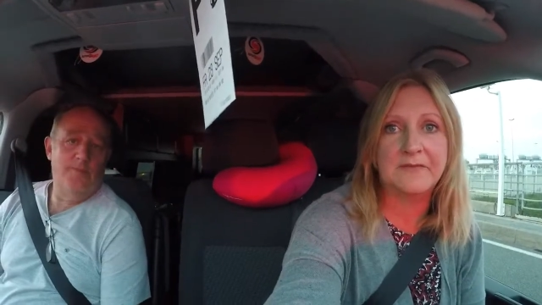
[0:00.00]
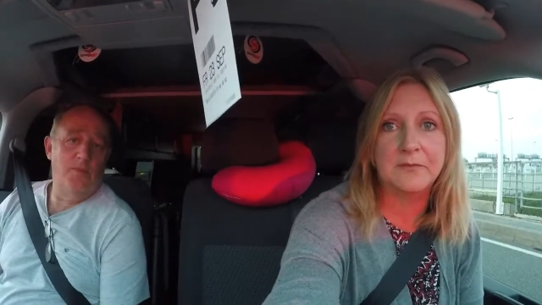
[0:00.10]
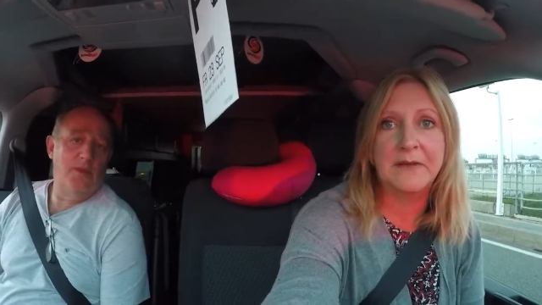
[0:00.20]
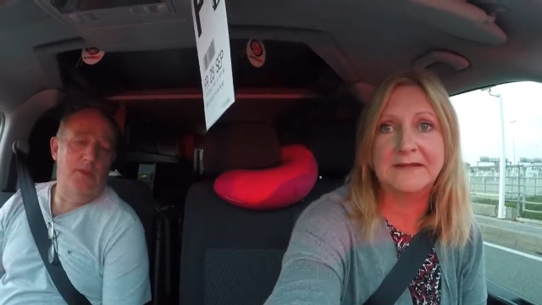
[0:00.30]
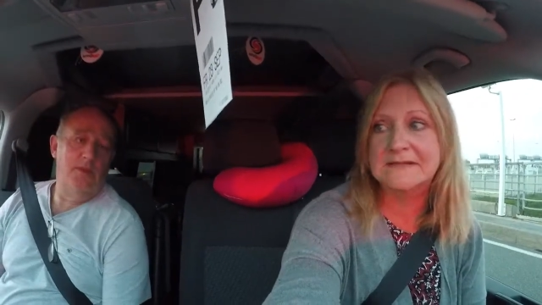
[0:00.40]
Speaker 1: for
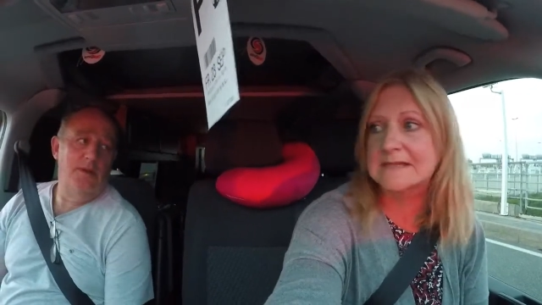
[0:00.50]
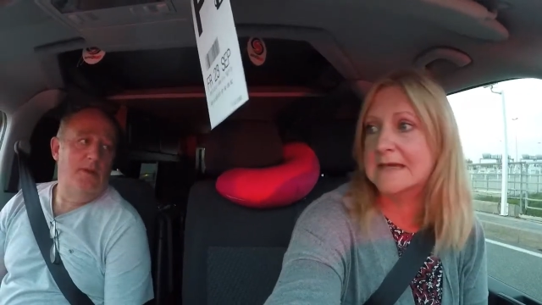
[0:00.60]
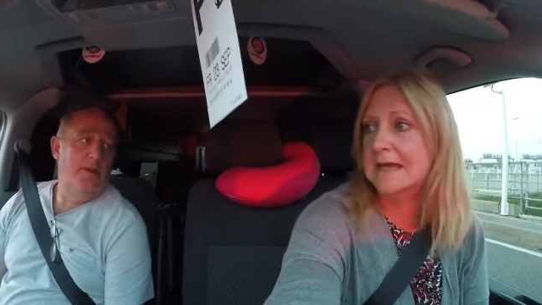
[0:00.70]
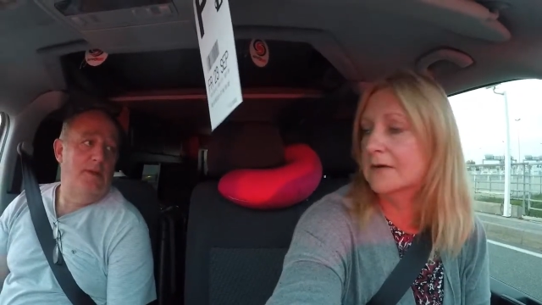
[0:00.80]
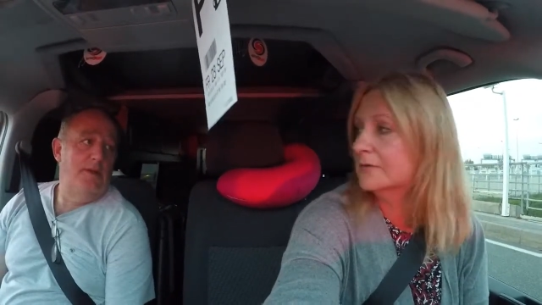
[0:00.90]
Monday
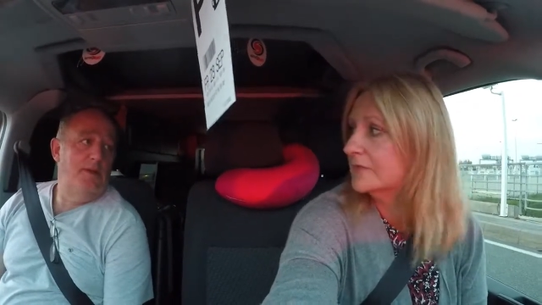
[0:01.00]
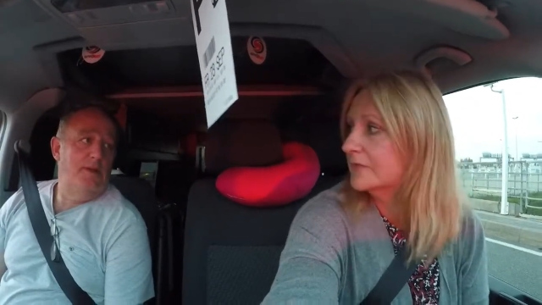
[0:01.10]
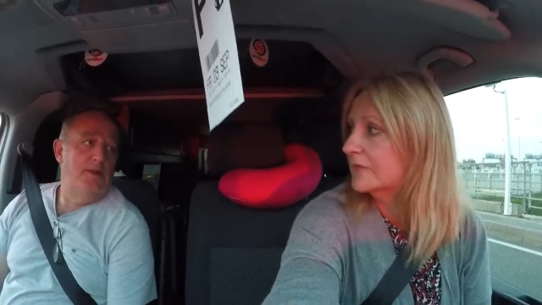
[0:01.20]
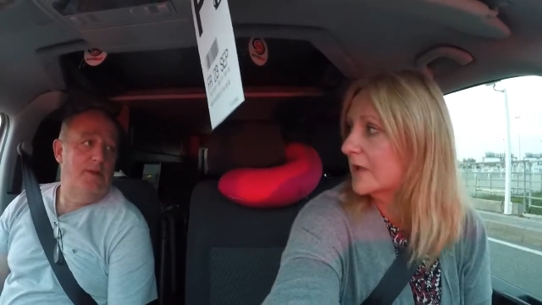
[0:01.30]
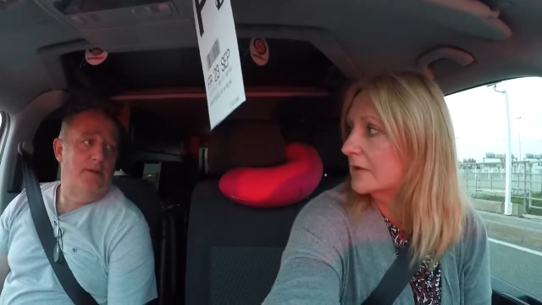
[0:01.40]
now,
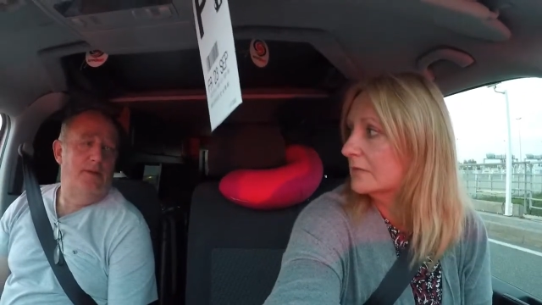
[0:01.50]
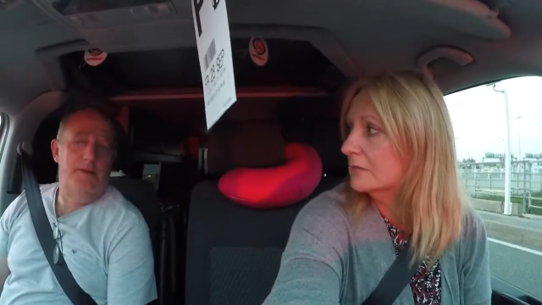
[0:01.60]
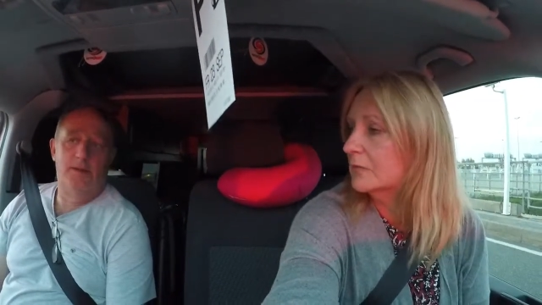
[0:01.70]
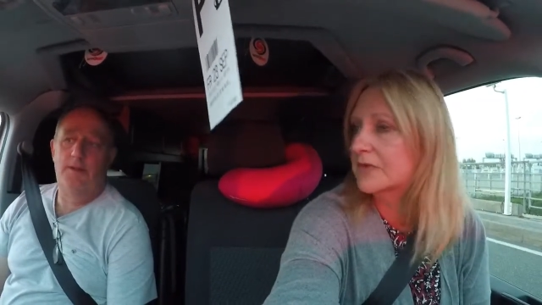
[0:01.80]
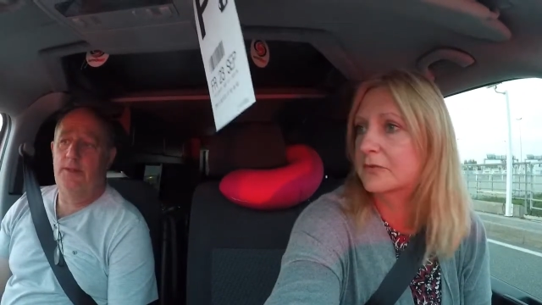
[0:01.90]
so we
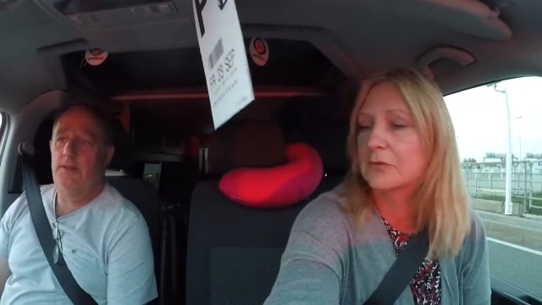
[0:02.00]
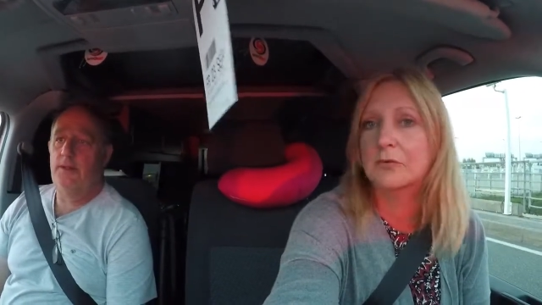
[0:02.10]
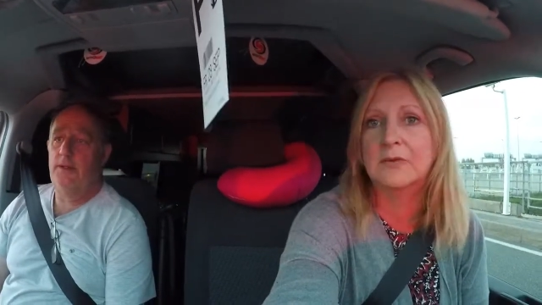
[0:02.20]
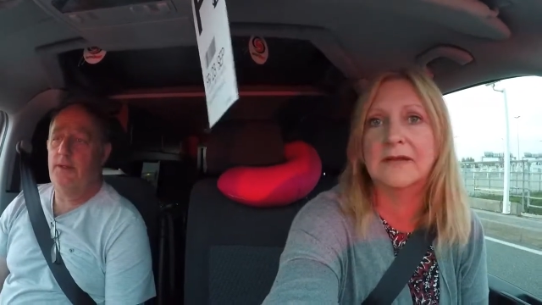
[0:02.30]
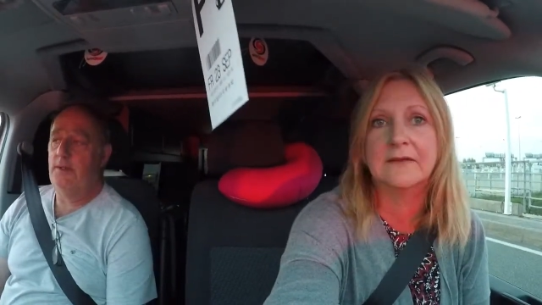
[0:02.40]
thought, well,
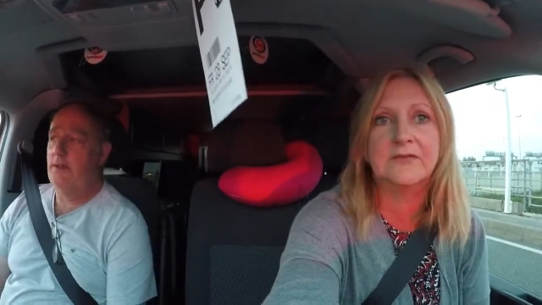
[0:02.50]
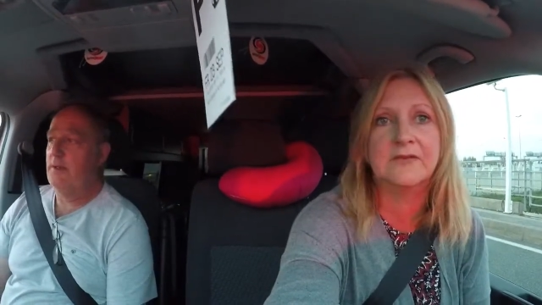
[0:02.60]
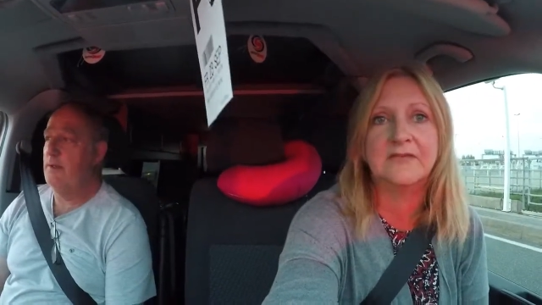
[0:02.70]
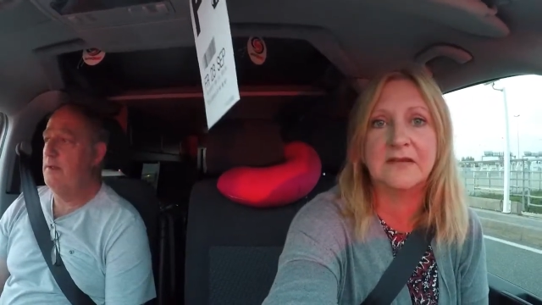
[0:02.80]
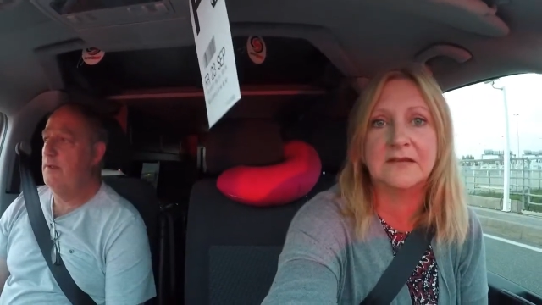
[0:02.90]
it gives us
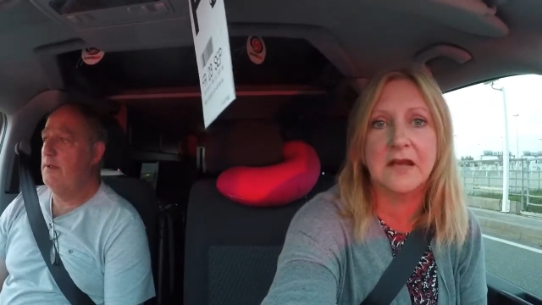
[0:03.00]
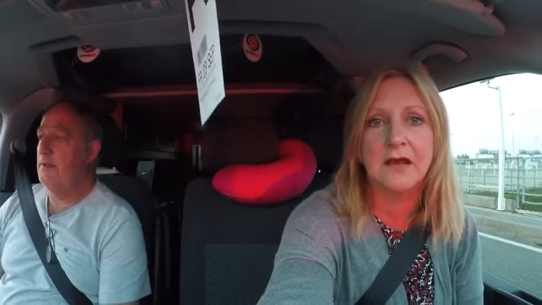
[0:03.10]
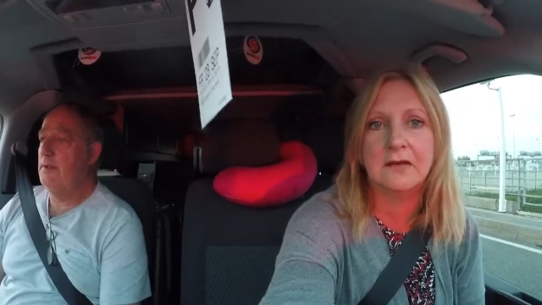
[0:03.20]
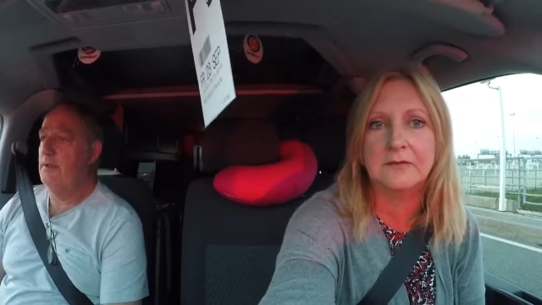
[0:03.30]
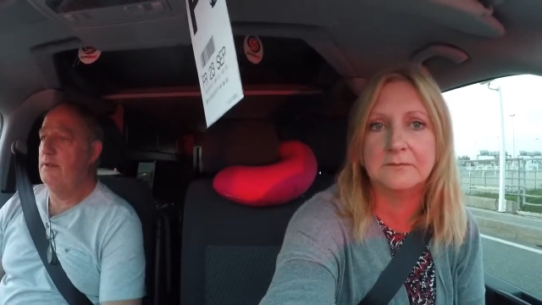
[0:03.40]
Sunday at
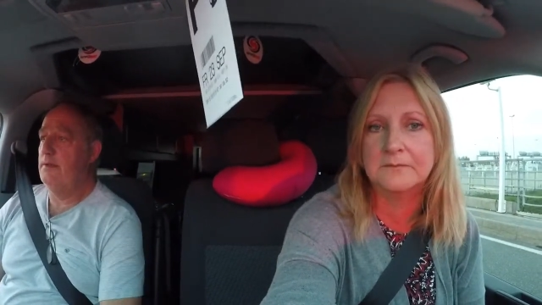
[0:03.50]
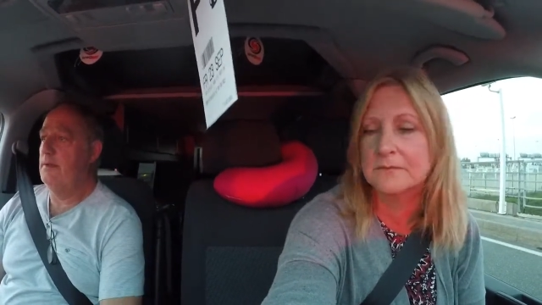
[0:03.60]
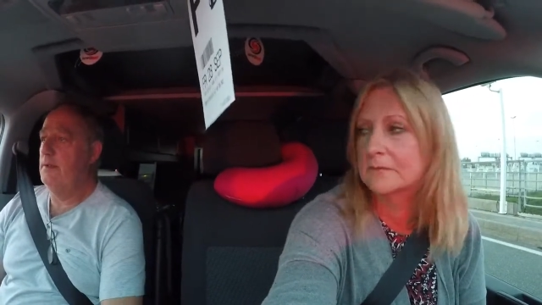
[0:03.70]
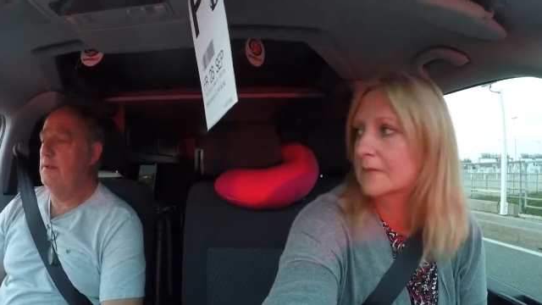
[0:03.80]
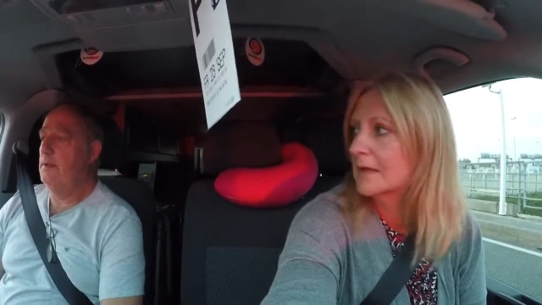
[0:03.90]
home,
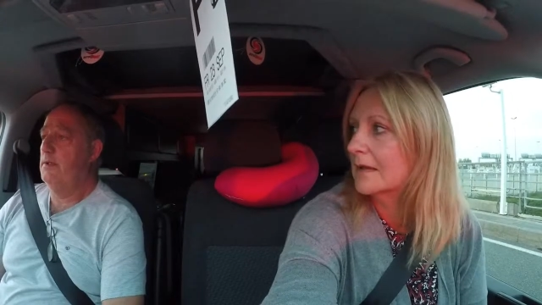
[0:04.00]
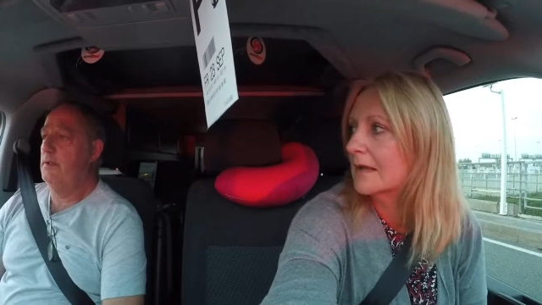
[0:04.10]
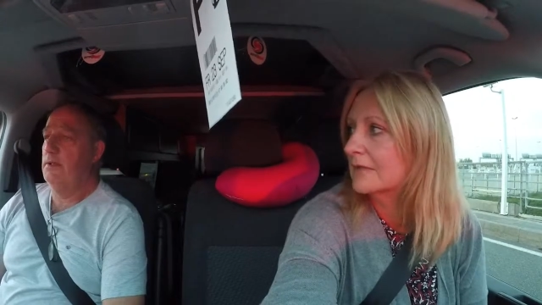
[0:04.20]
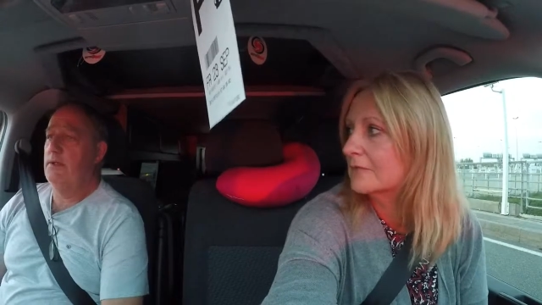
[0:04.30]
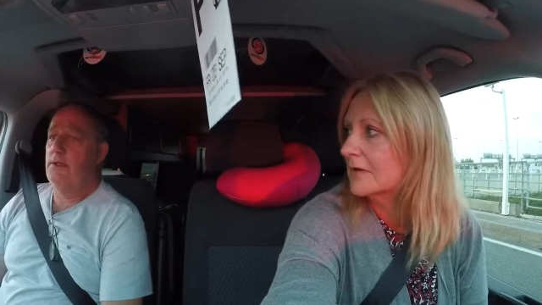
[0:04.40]
cut the
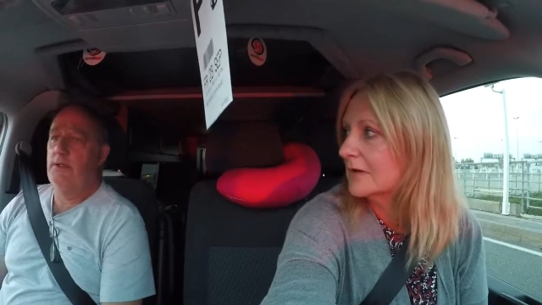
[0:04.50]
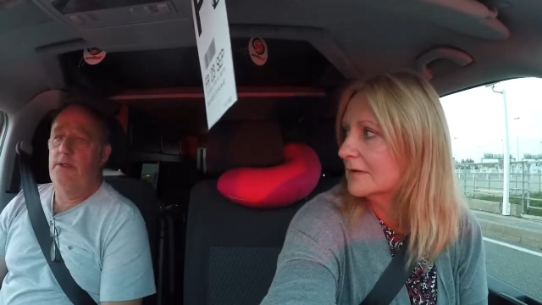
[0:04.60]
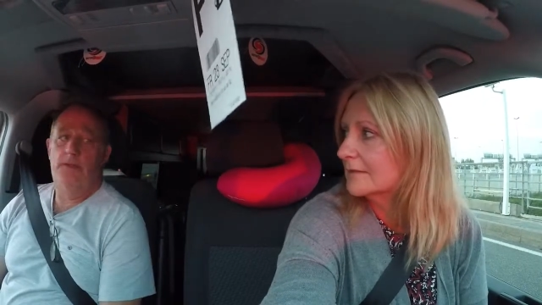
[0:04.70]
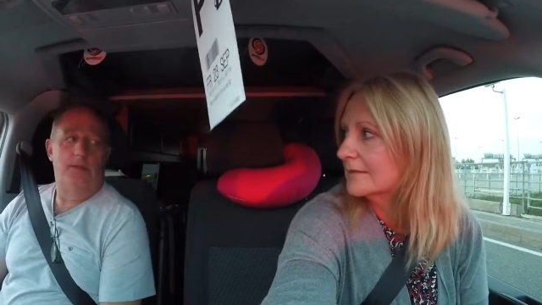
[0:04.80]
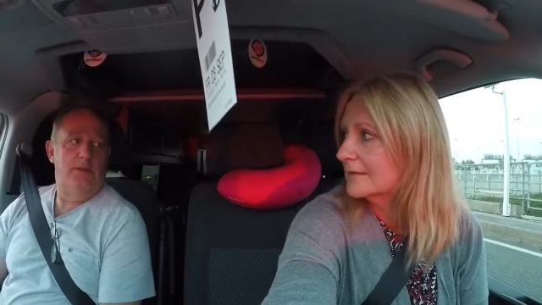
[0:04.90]

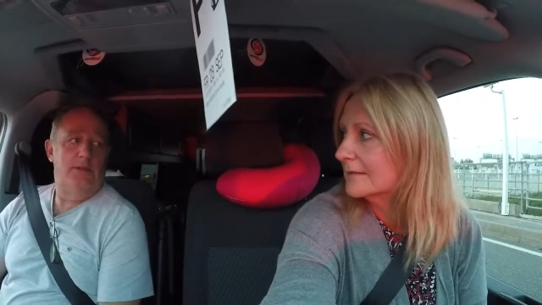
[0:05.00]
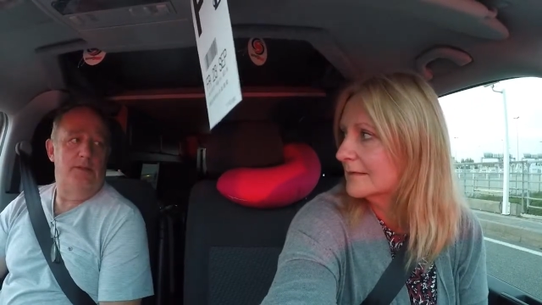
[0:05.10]
grass,